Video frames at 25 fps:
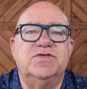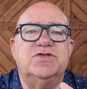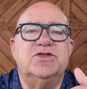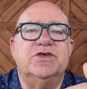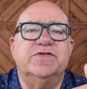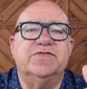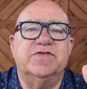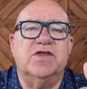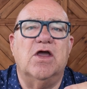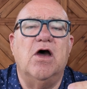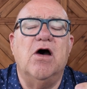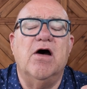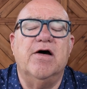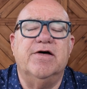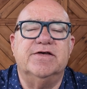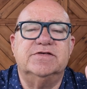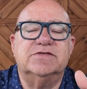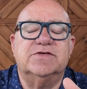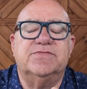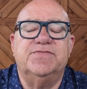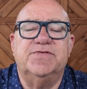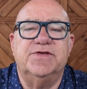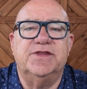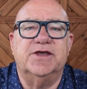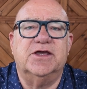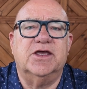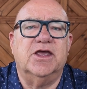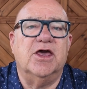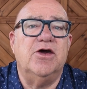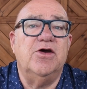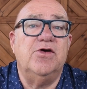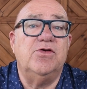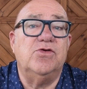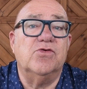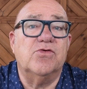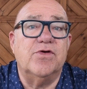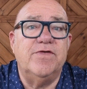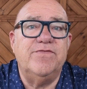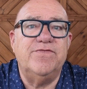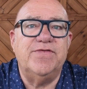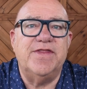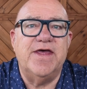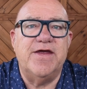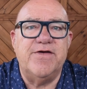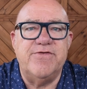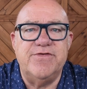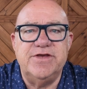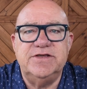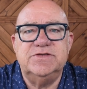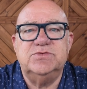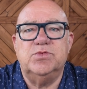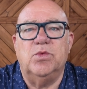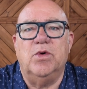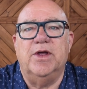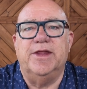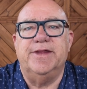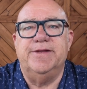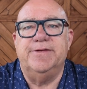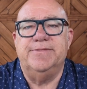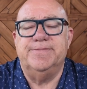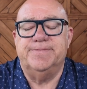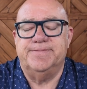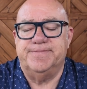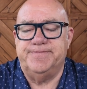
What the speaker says: Just ask for the code, or if there is one.